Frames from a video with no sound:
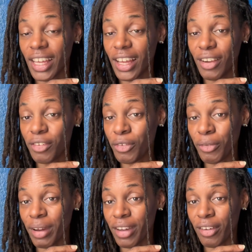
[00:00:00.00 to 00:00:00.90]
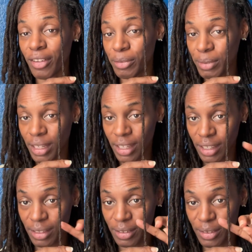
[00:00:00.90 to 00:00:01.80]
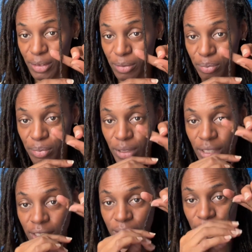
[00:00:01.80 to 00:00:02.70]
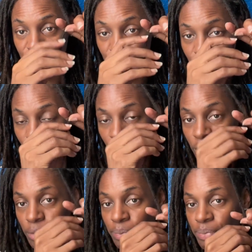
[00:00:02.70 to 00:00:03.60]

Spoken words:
I don't know why I call them that, but that's what I'm gonna call them.